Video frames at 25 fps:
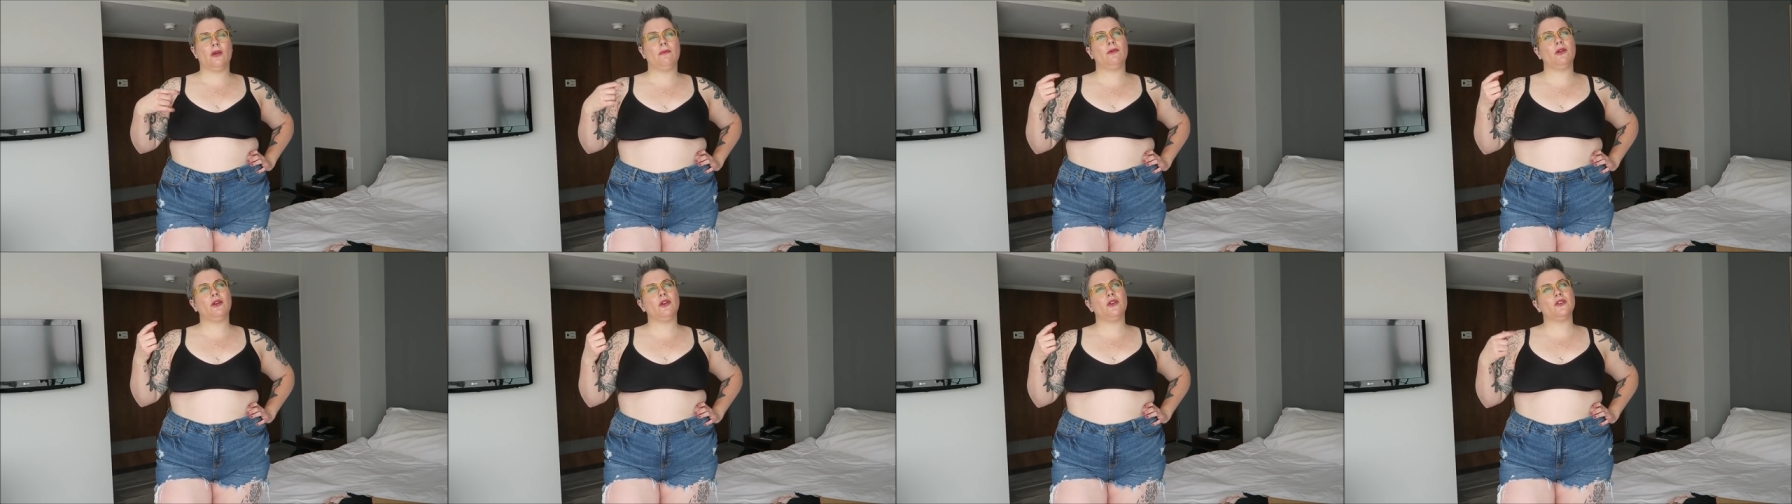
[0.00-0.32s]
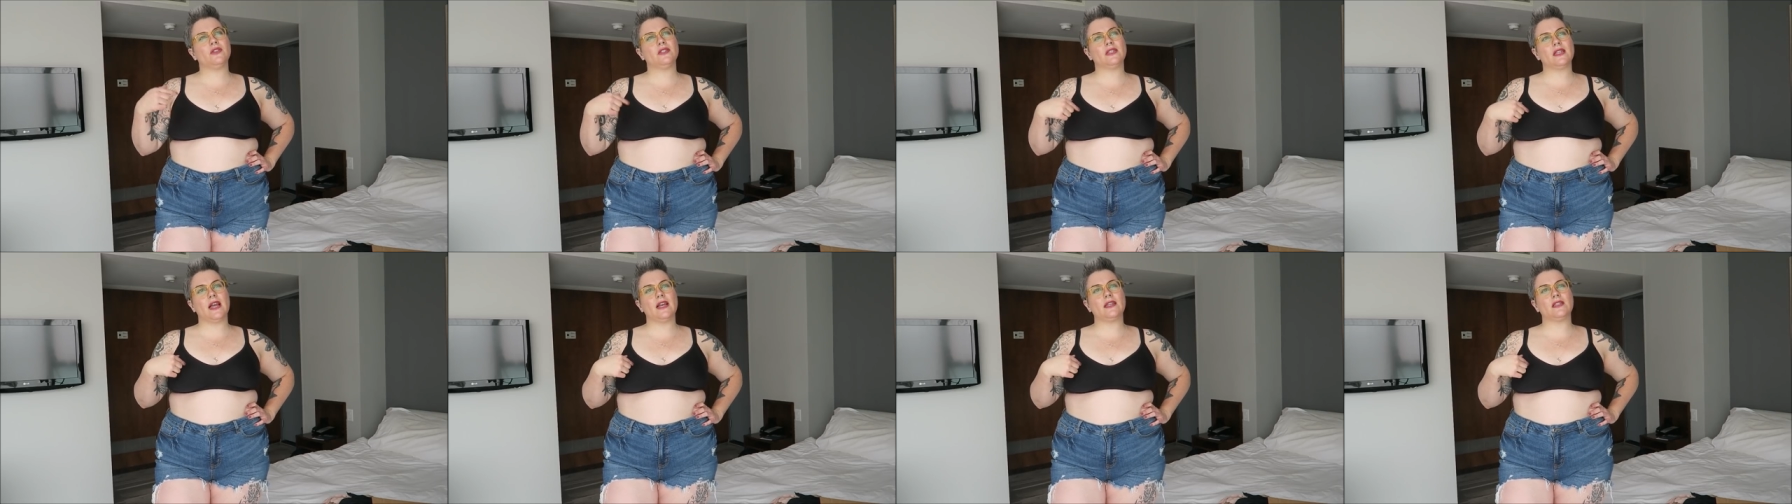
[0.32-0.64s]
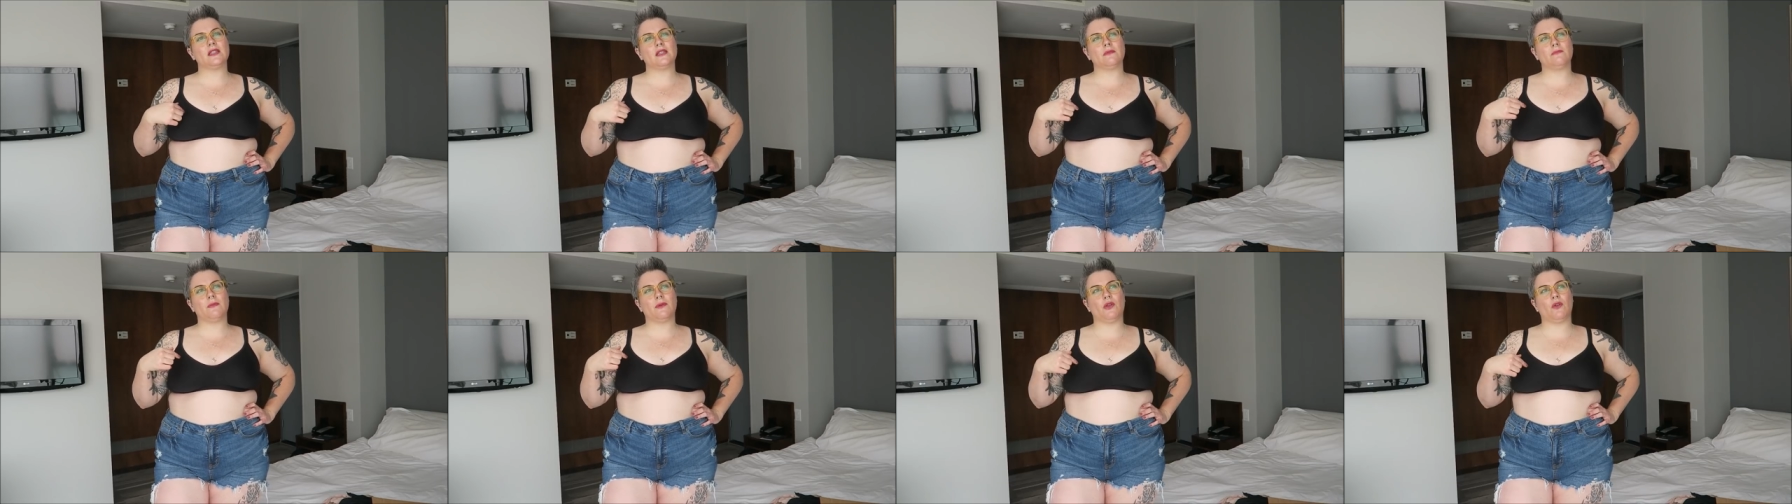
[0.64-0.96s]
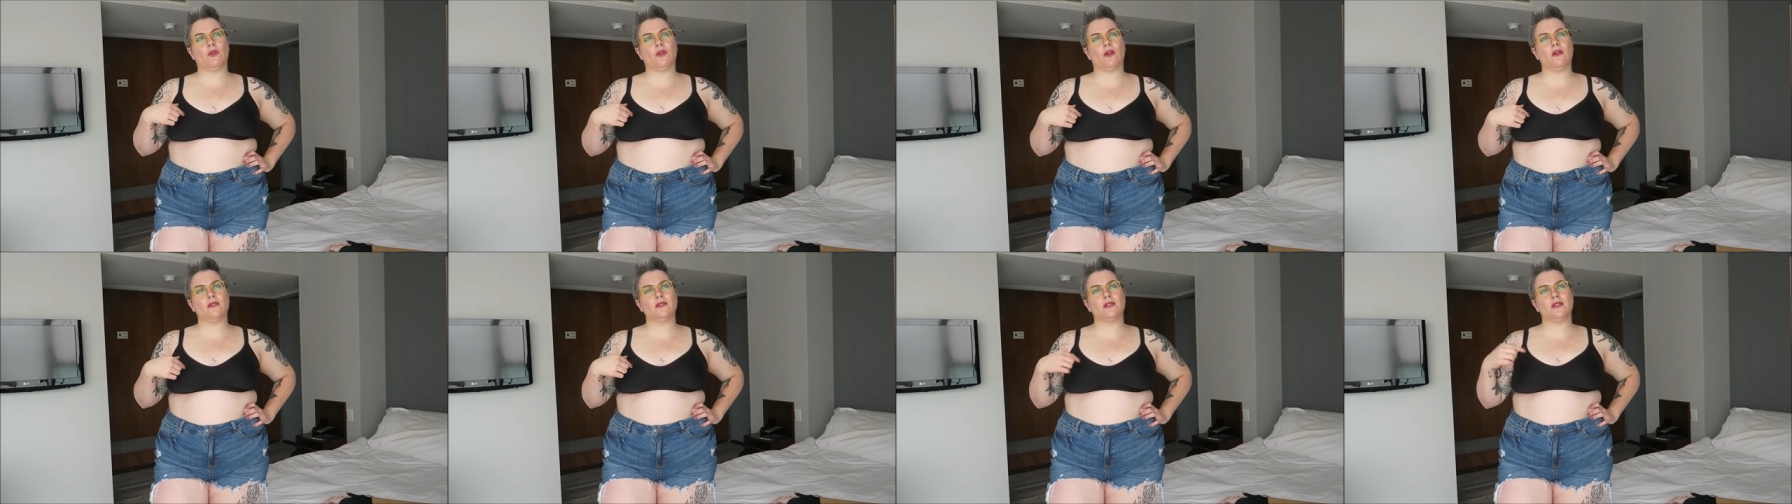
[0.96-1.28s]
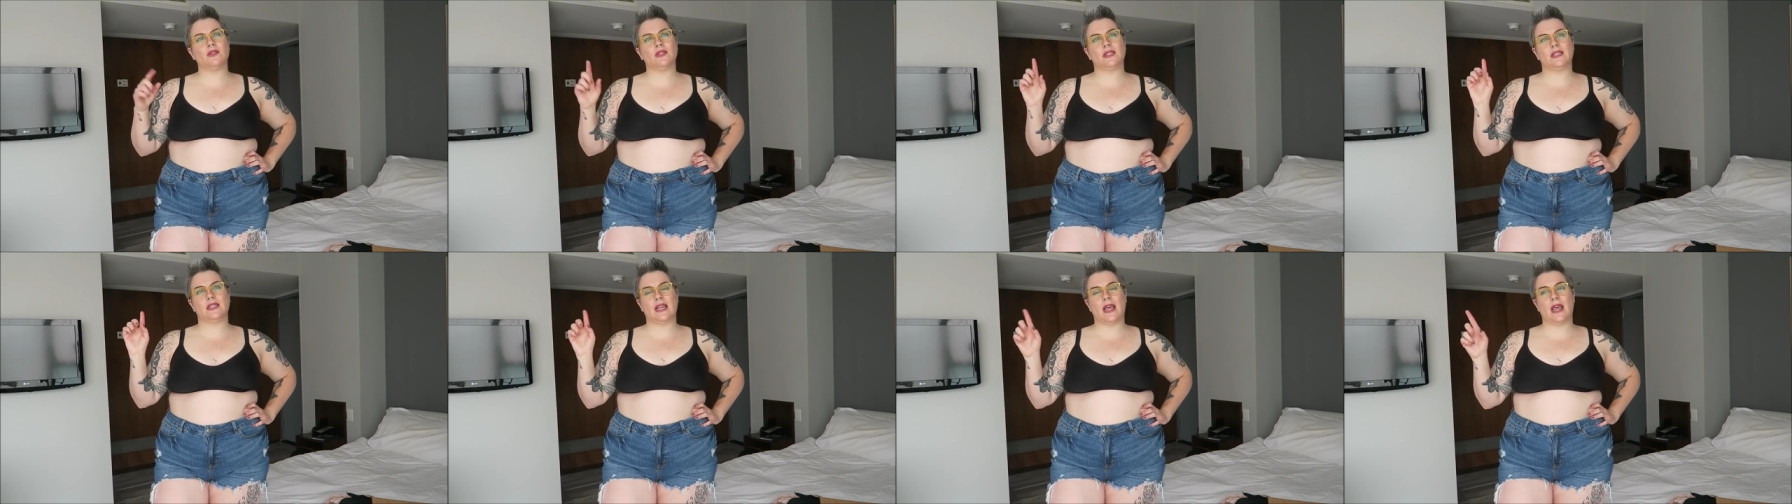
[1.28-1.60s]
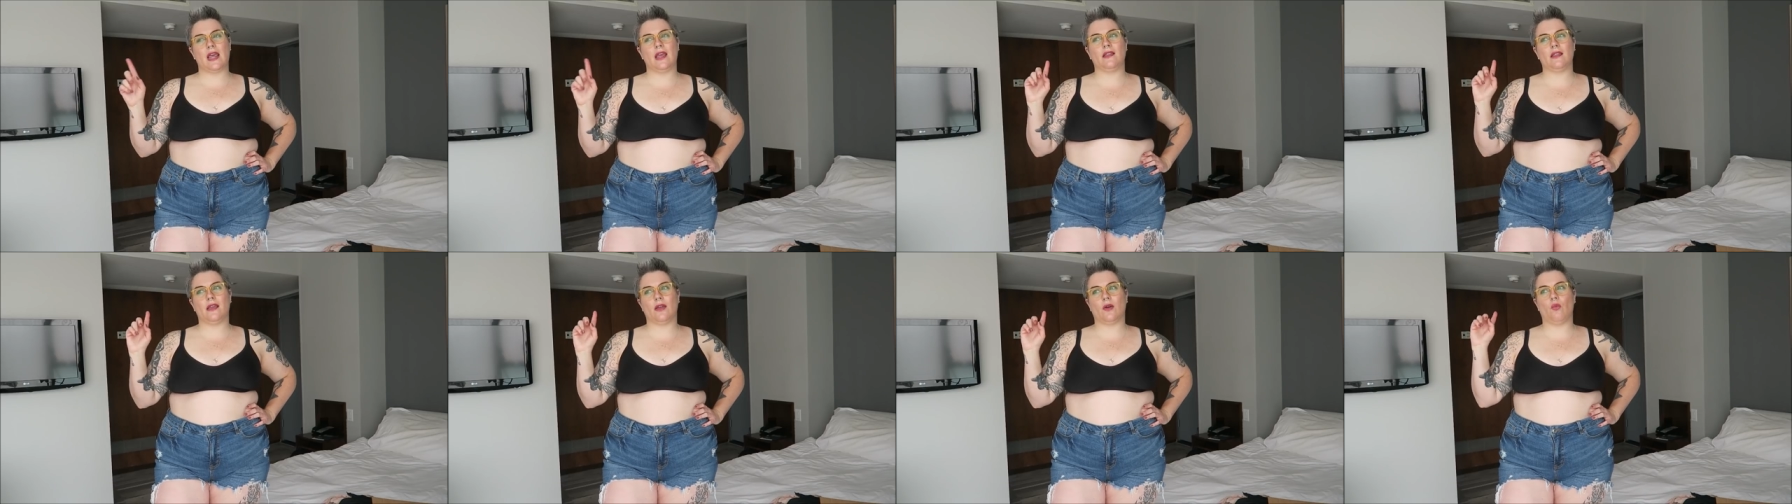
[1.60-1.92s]
put in your sizes, but you can also
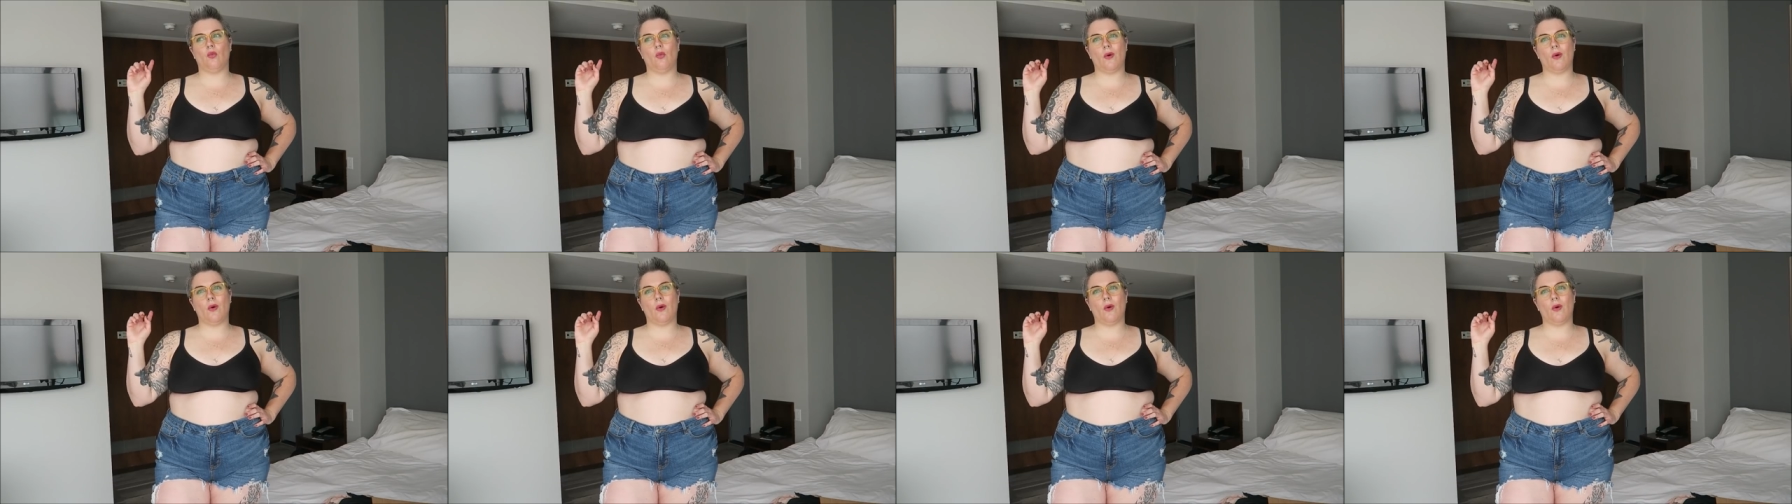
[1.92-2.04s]
say like